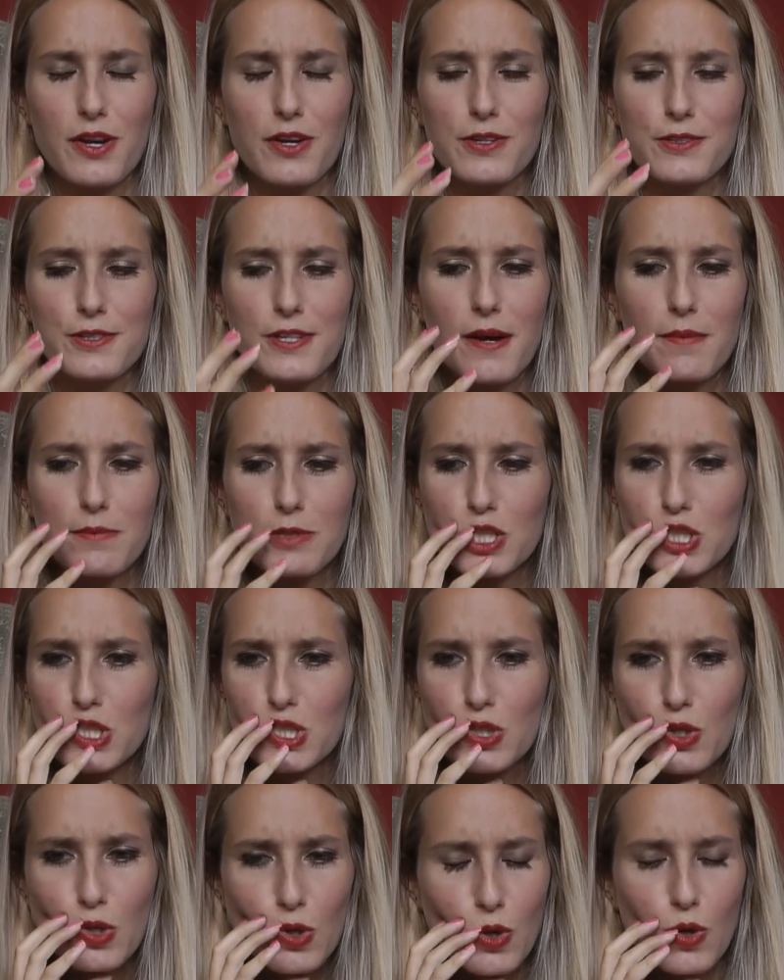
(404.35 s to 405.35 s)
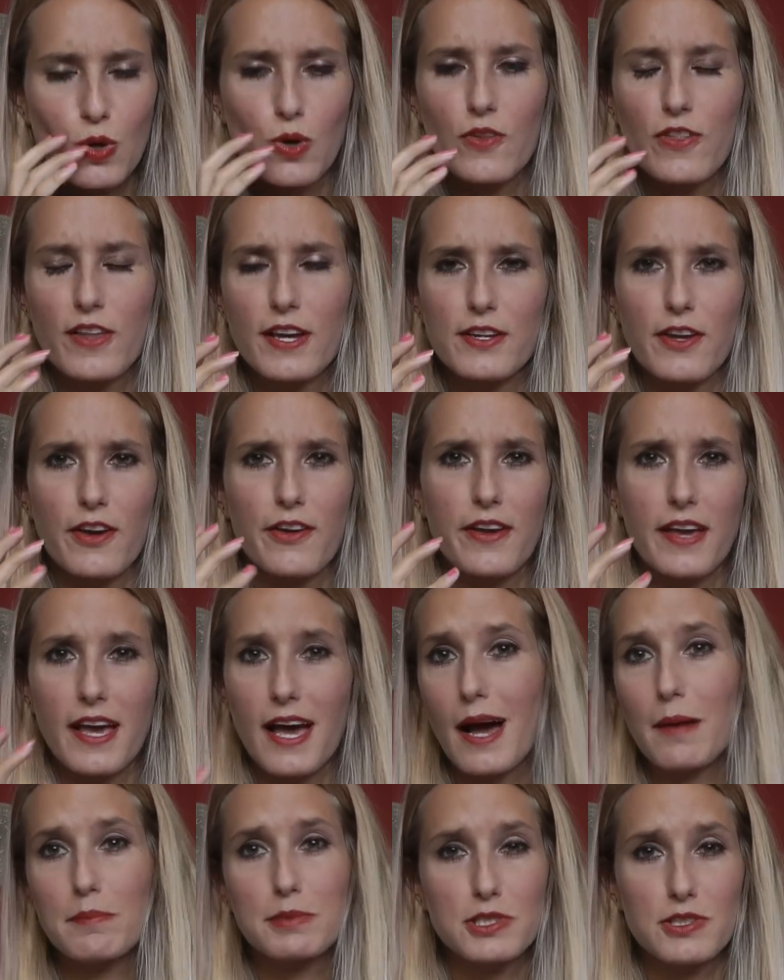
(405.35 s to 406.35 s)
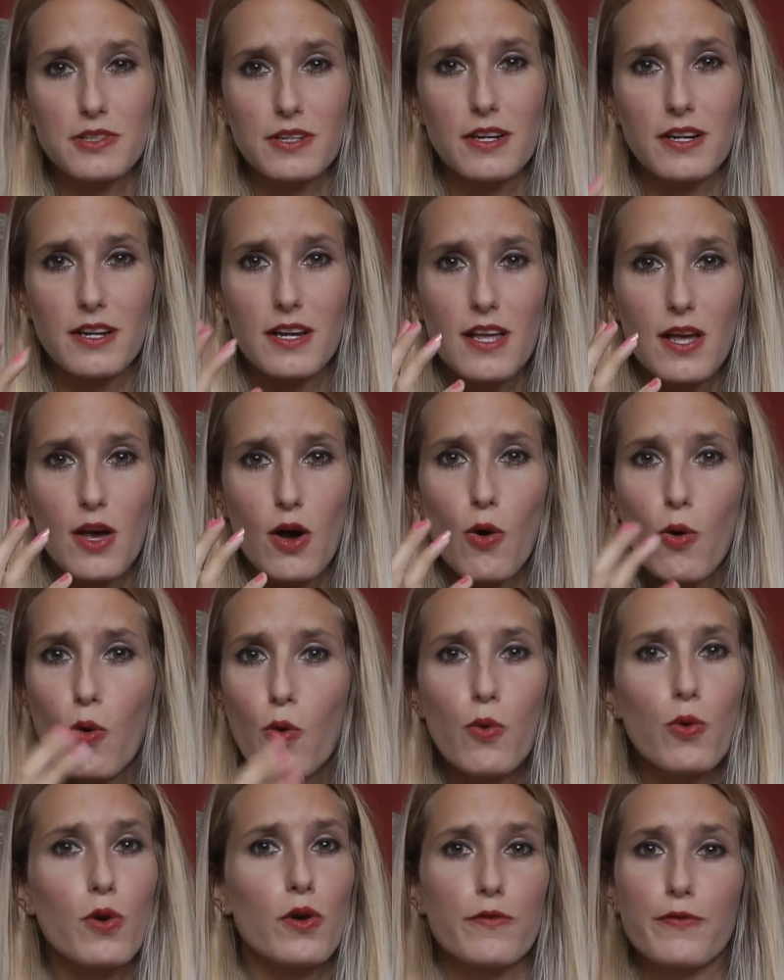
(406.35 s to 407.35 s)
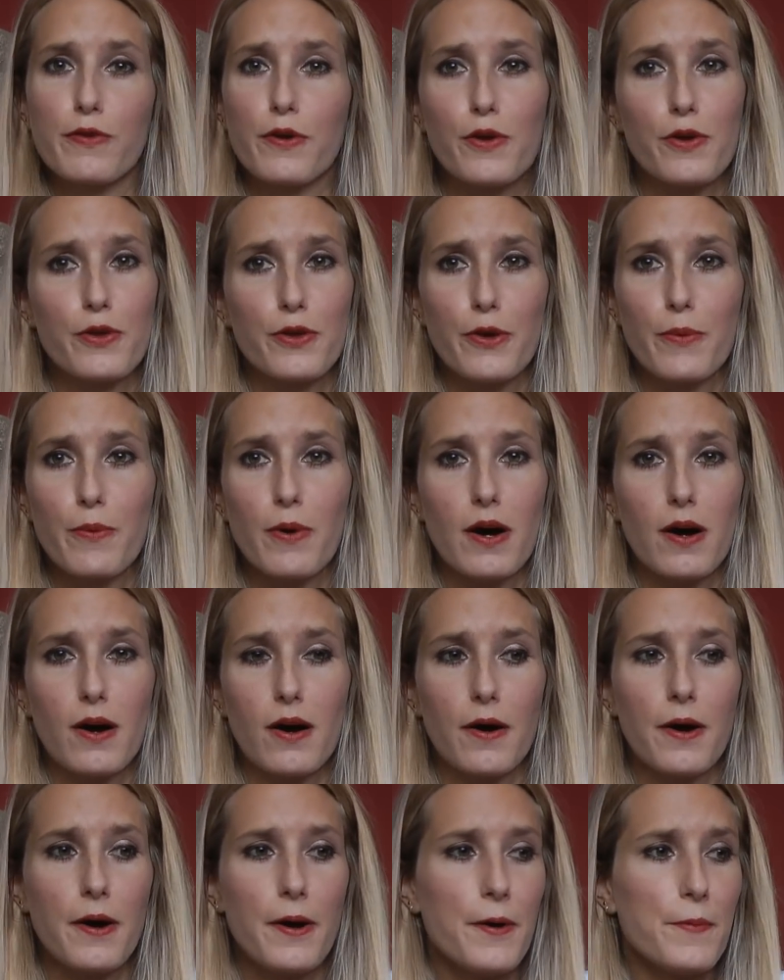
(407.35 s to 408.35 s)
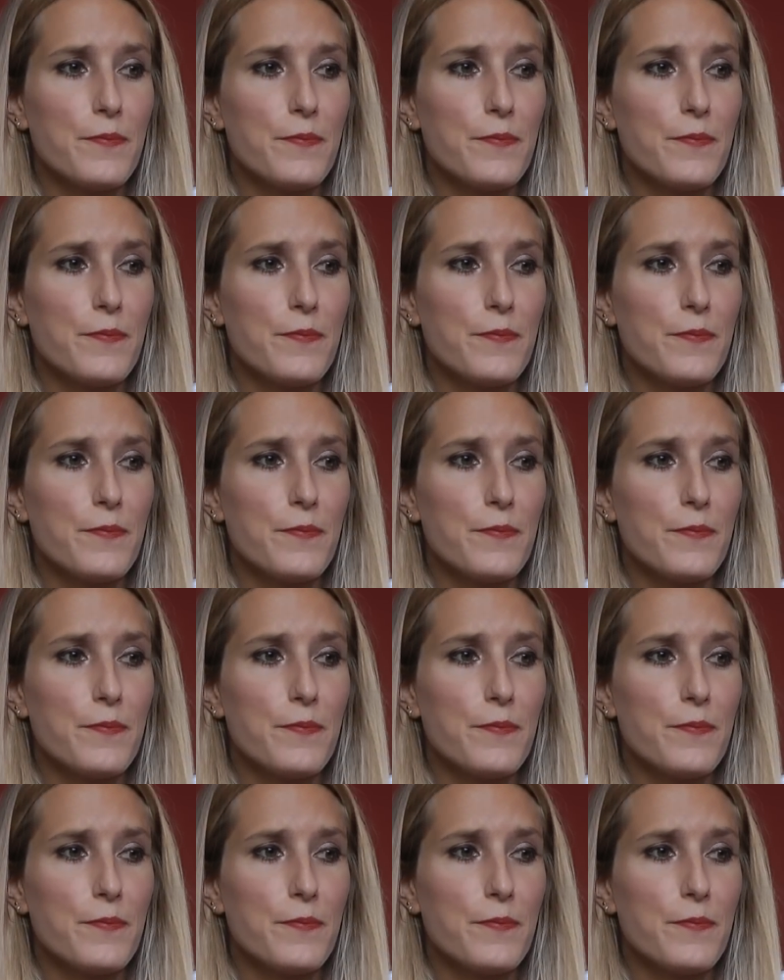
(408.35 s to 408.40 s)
Because I'm sure they don't capture all of who you are.